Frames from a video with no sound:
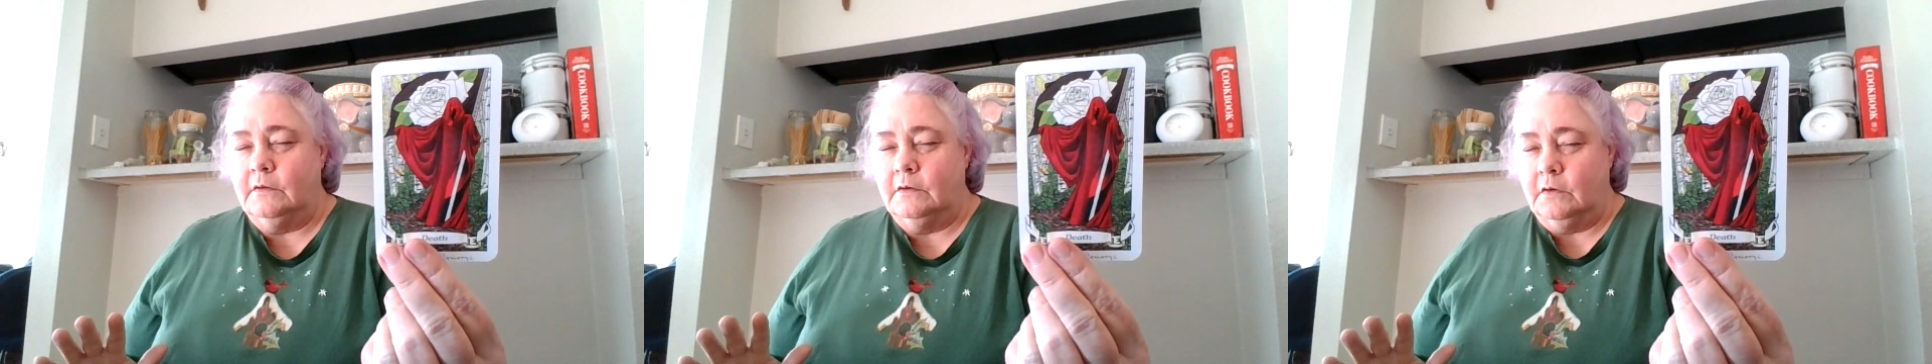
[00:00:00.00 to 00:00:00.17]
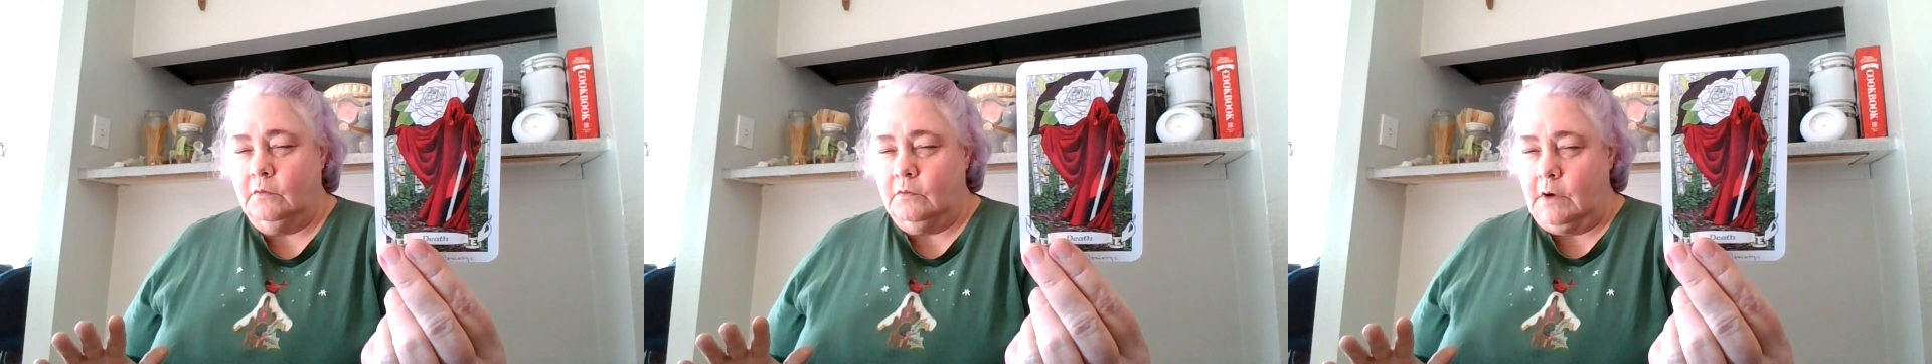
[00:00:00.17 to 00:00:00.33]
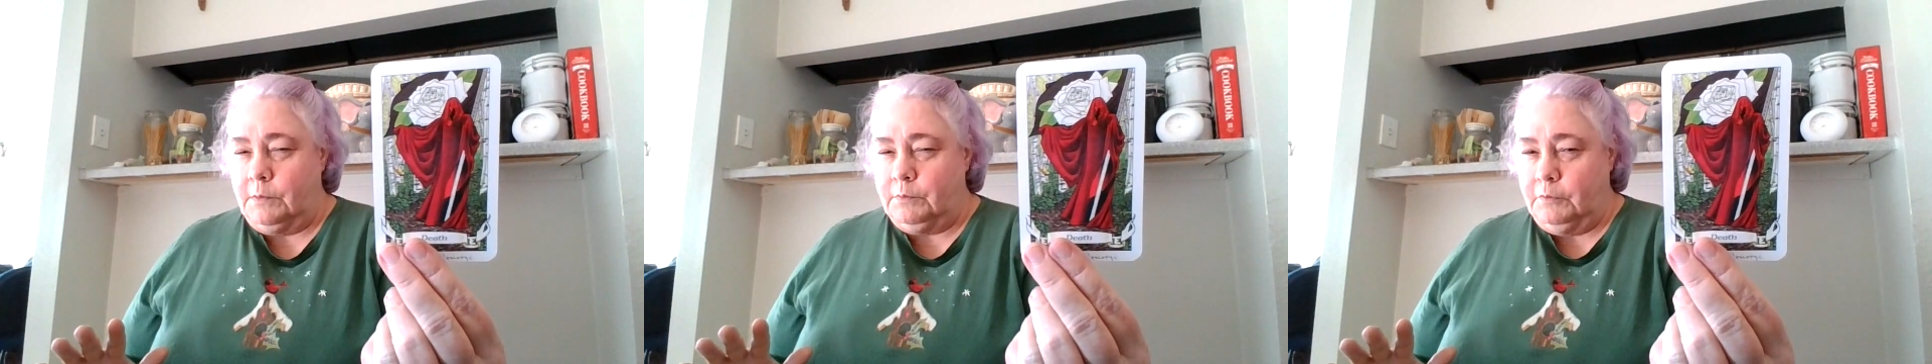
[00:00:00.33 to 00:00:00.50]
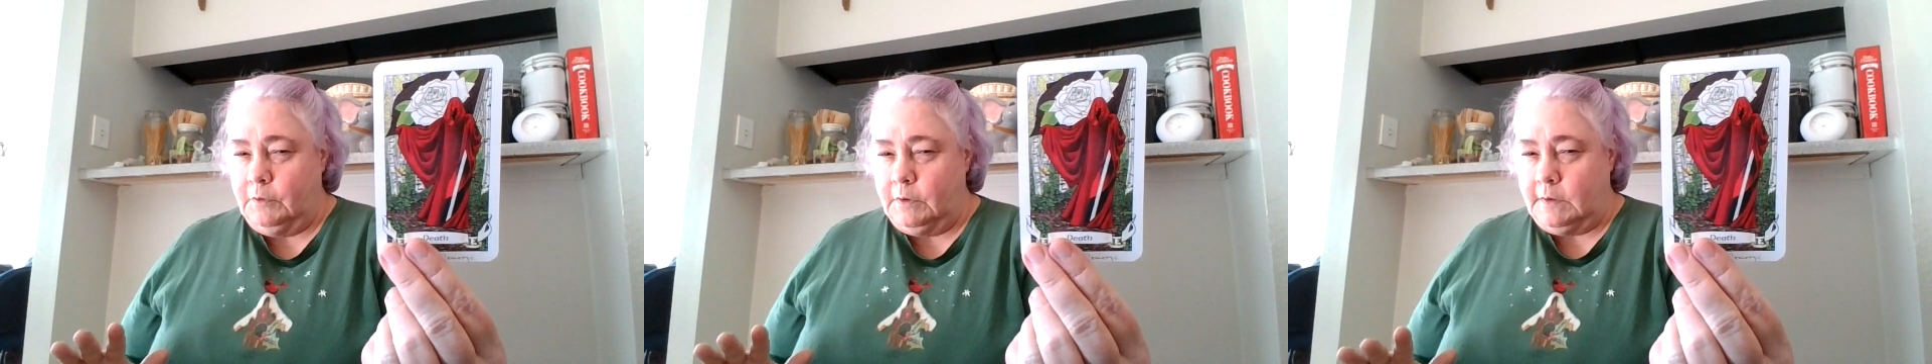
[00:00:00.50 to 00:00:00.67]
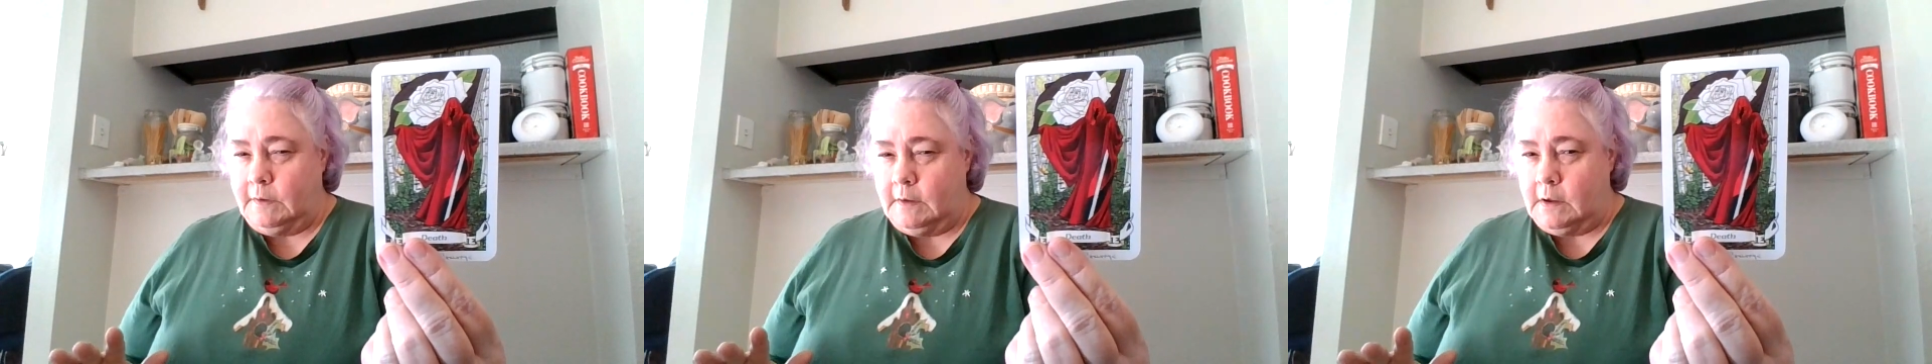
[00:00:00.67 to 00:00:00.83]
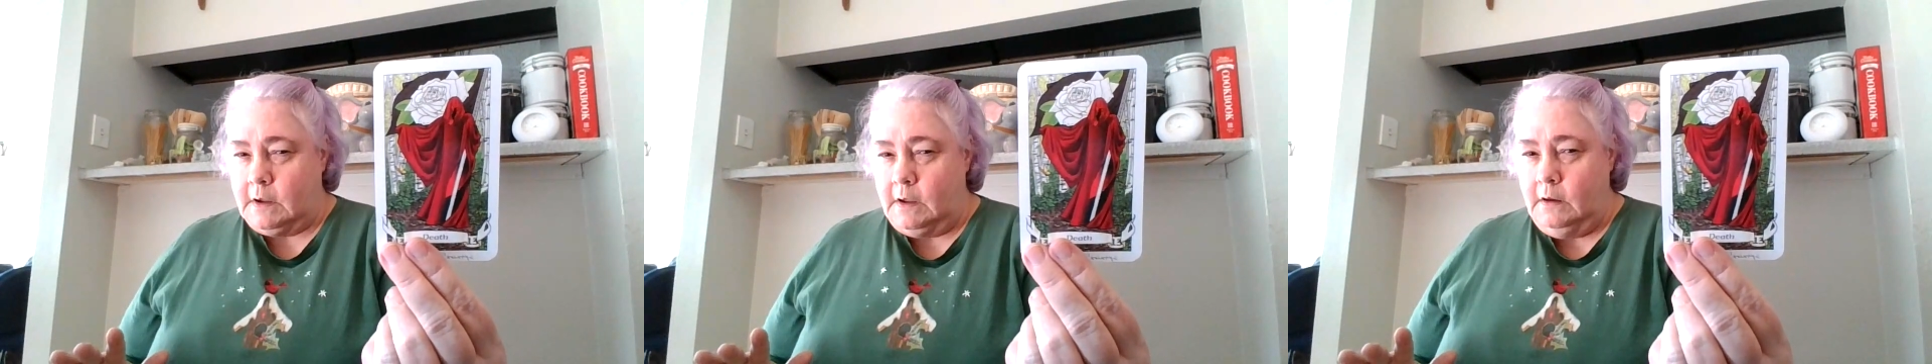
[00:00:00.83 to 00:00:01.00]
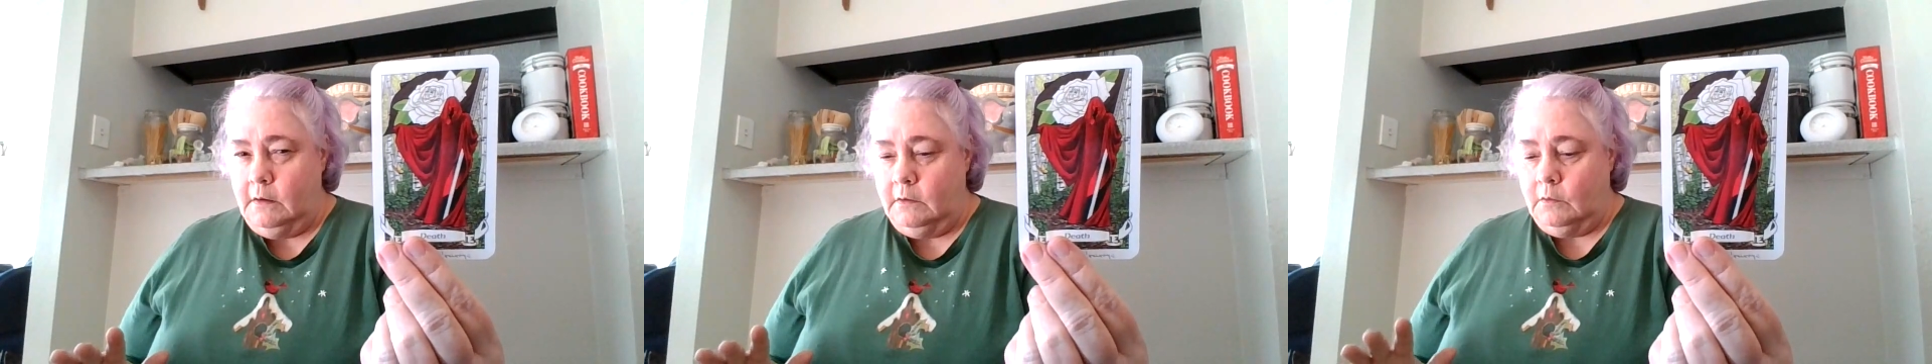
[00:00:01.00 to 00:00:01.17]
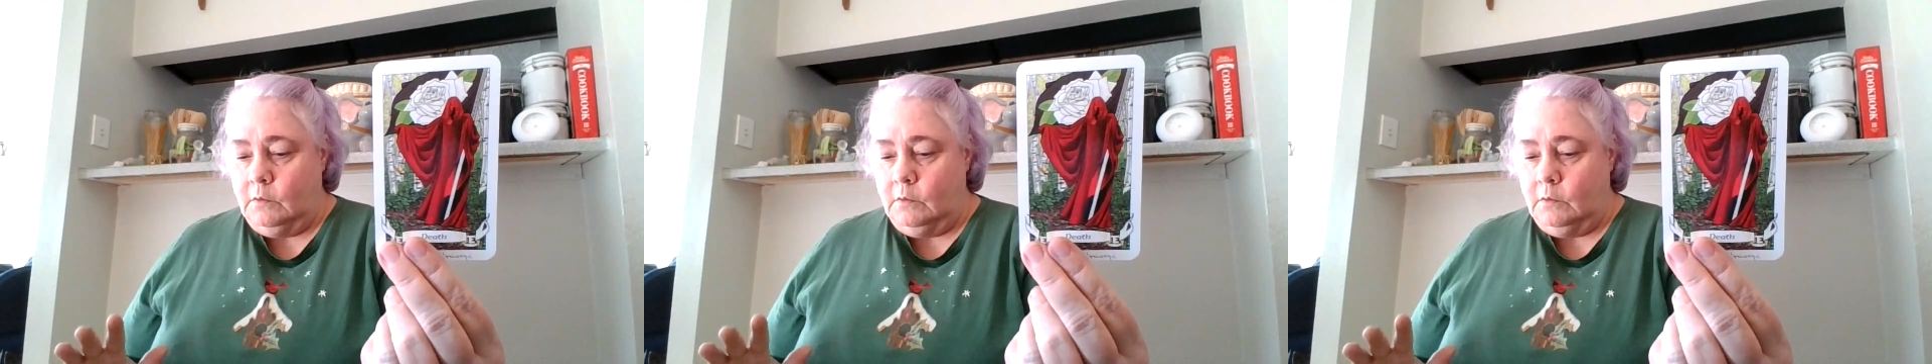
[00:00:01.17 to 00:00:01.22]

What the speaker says: to represent